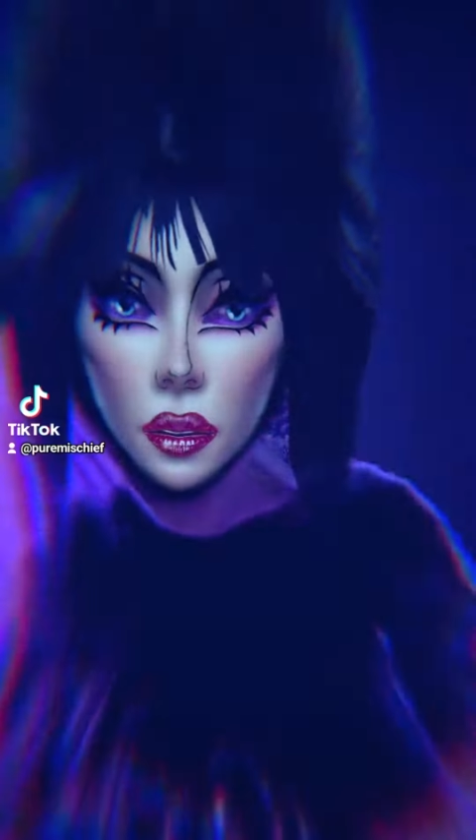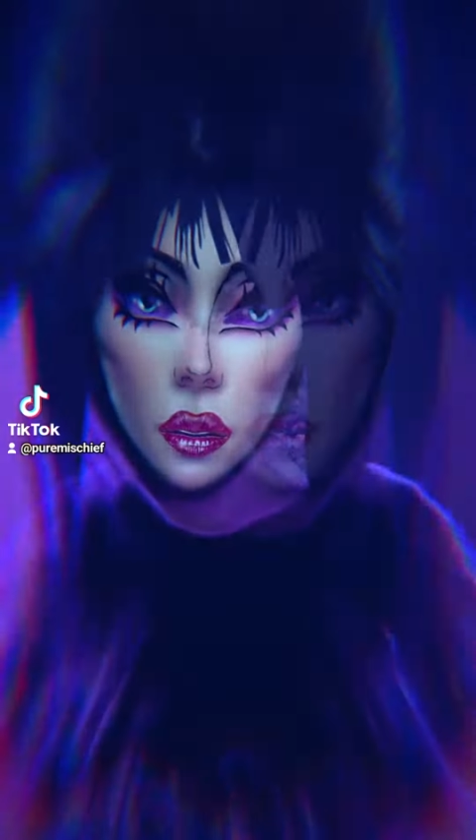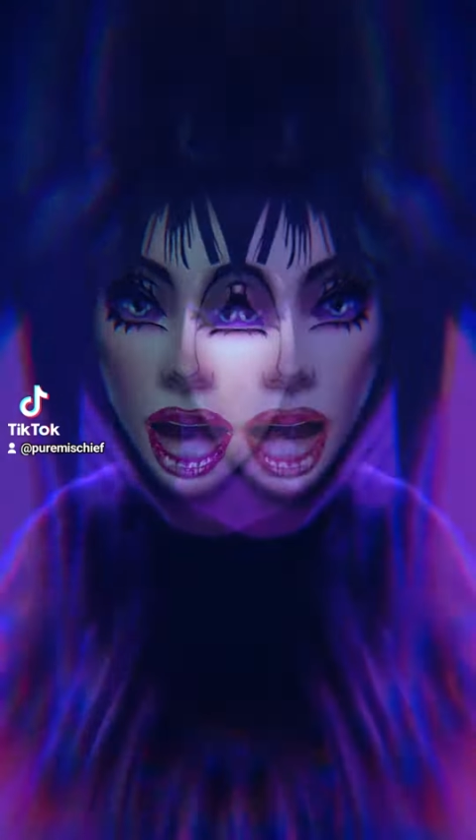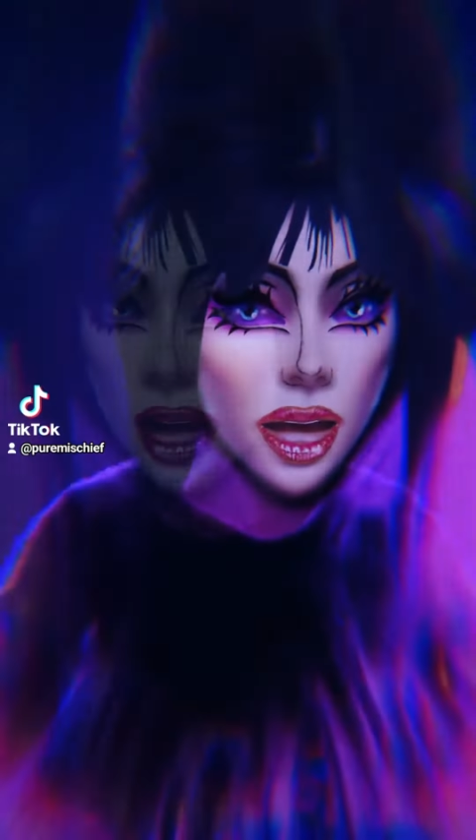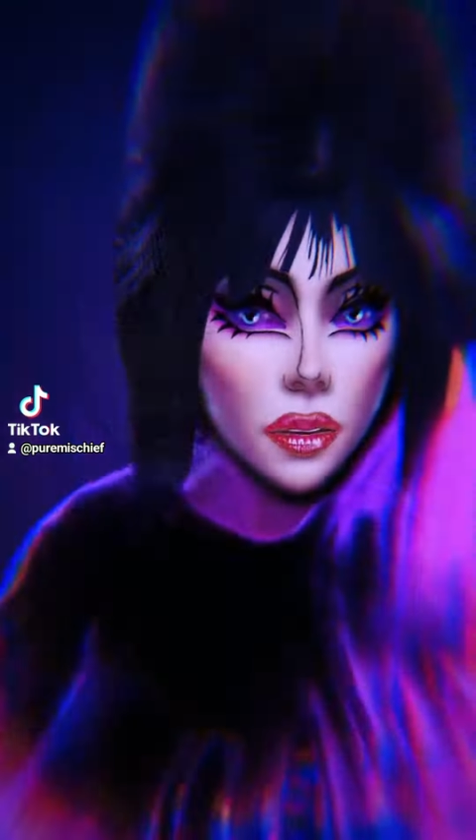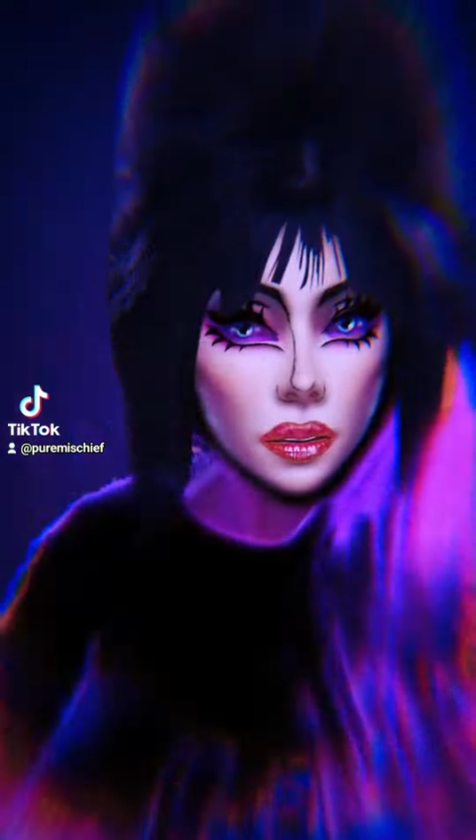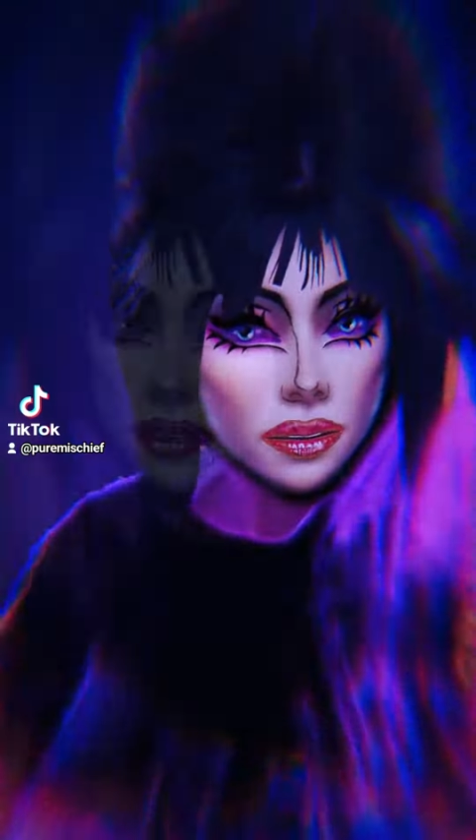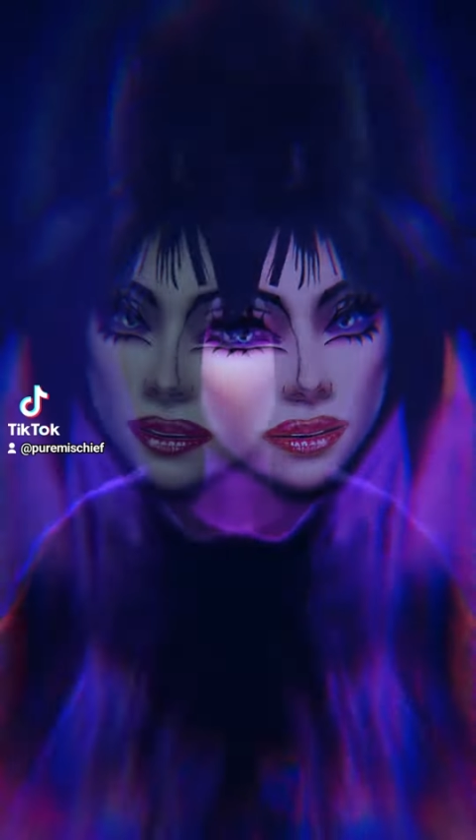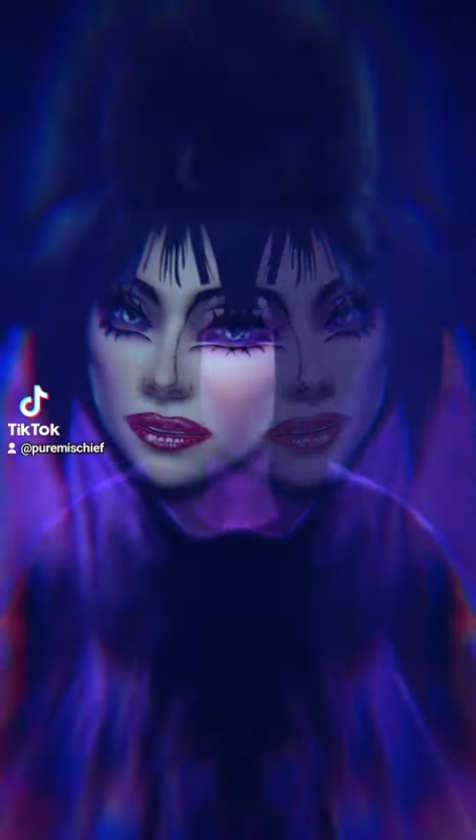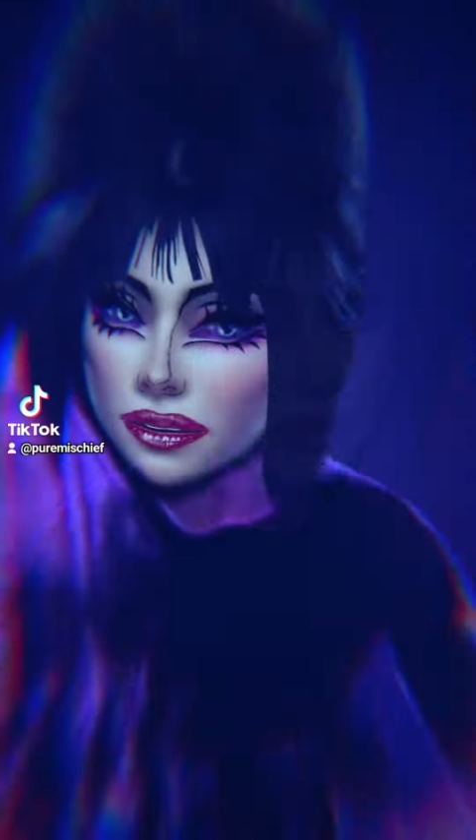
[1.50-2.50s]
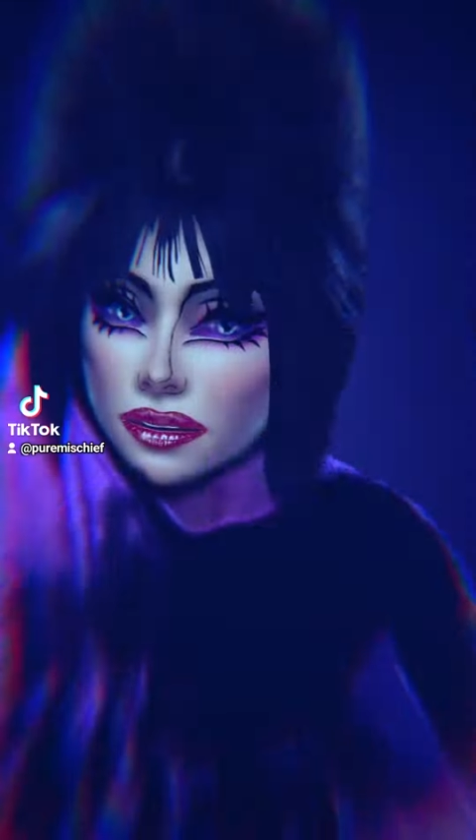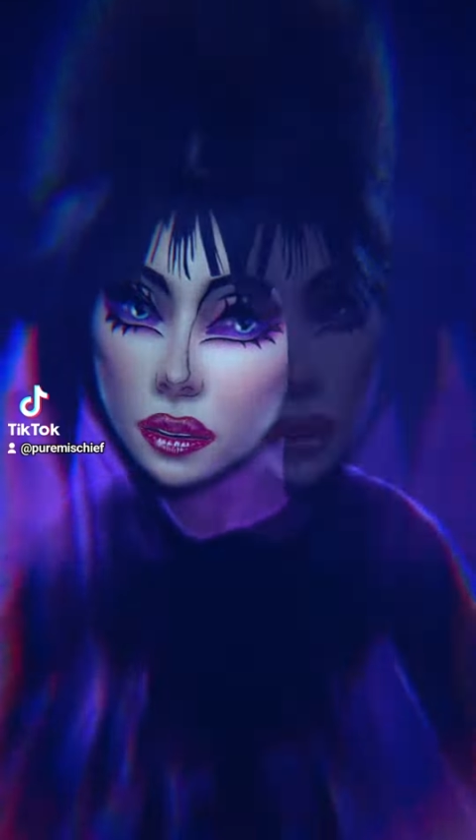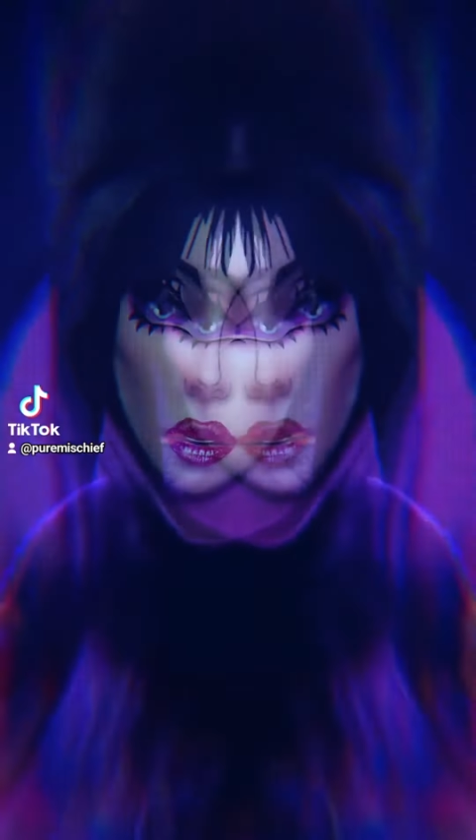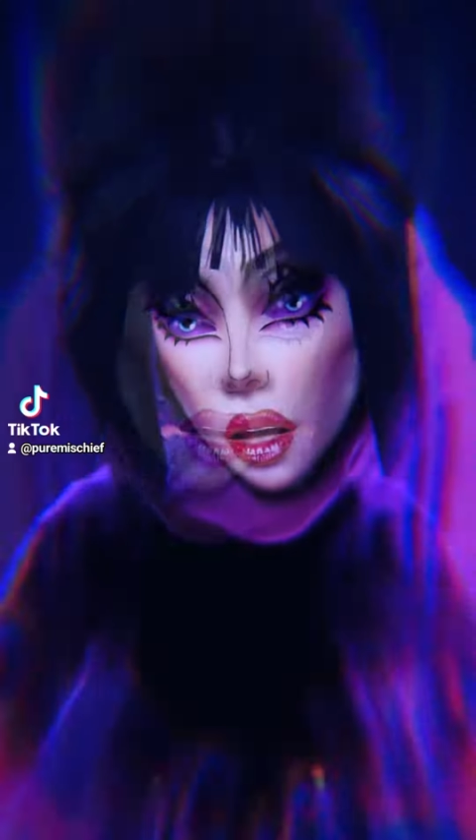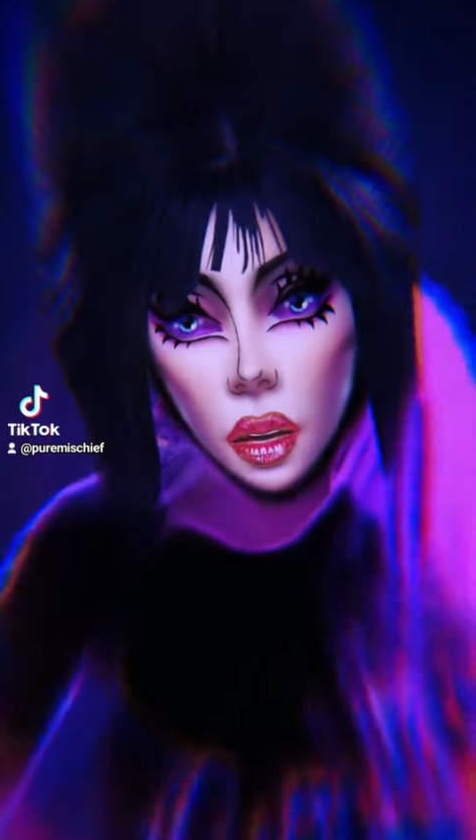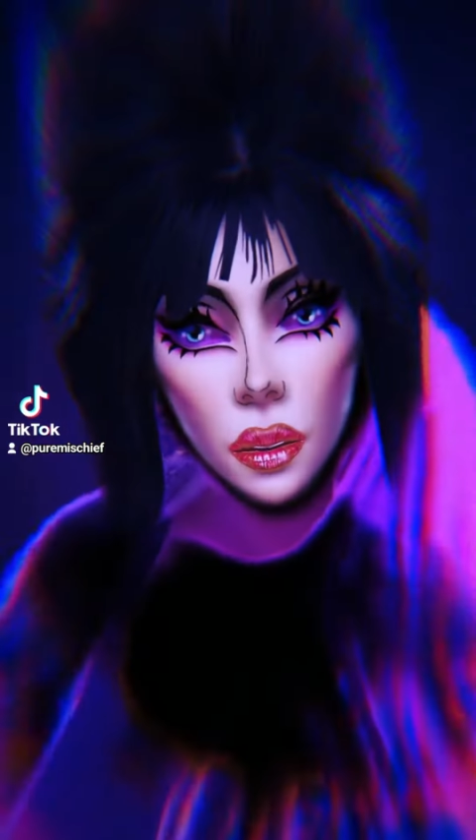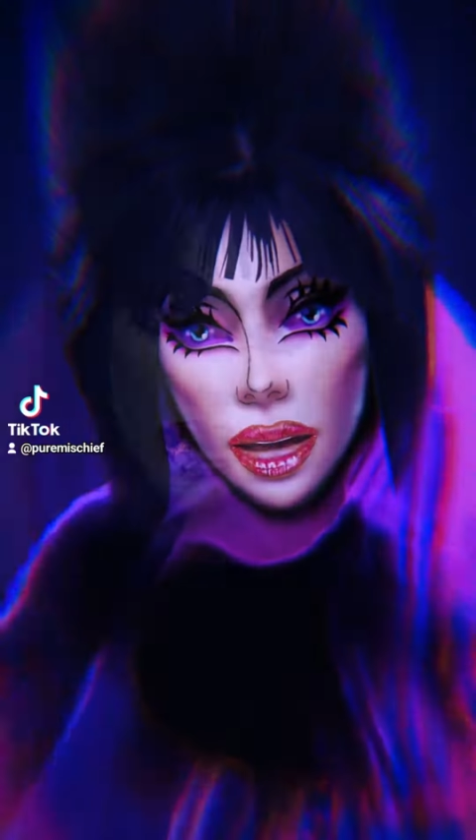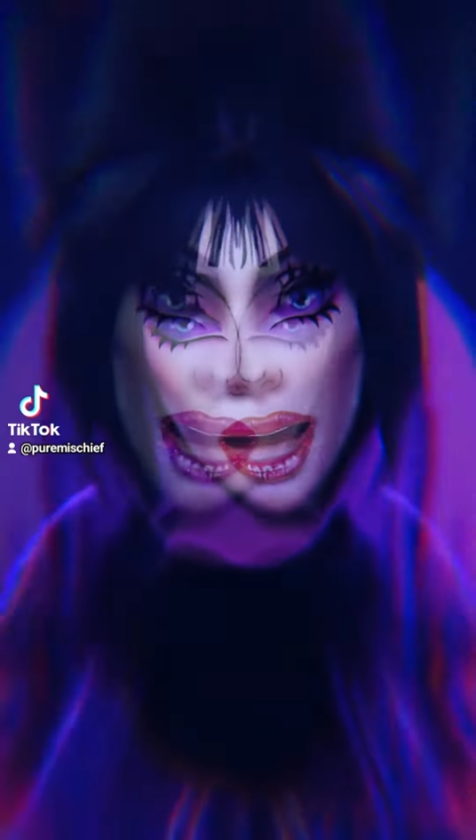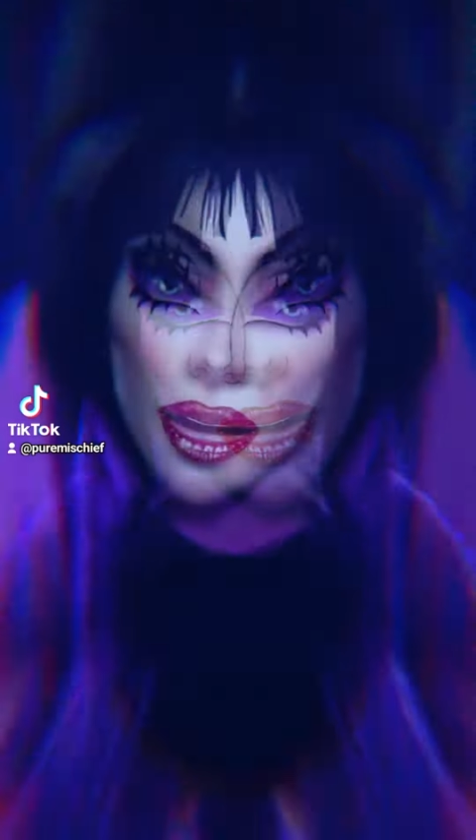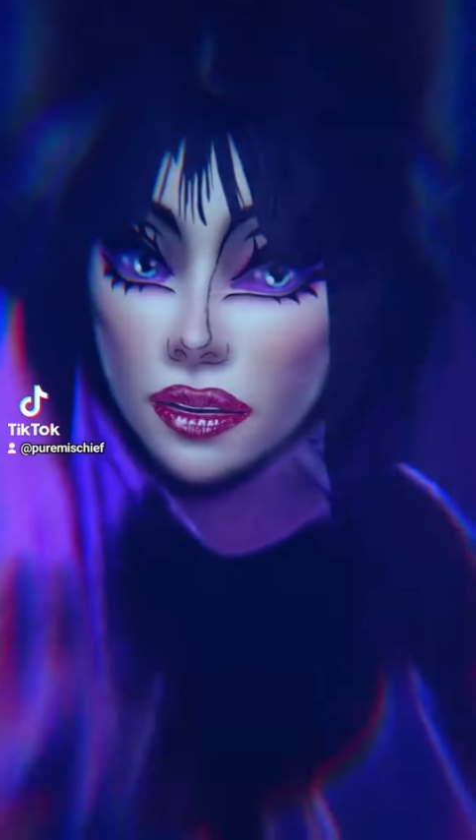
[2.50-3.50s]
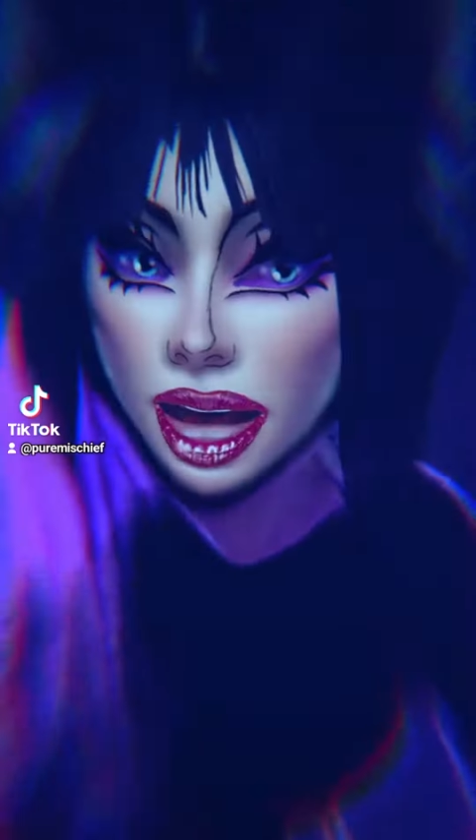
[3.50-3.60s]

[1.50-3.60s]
well, what do we have